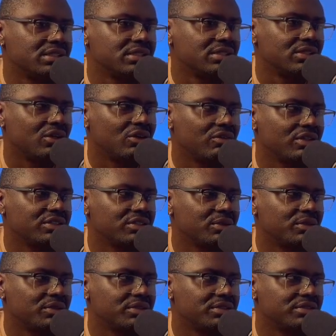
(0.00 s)
Hopefully
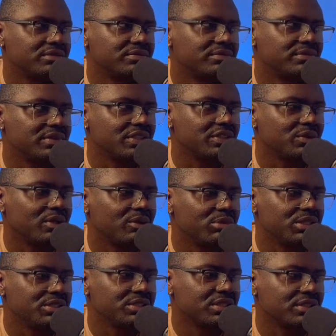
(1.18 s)
someone doesn't want
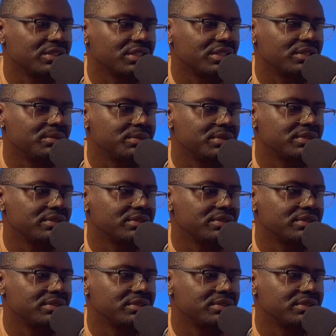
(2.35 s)
Bijan or Gibbs.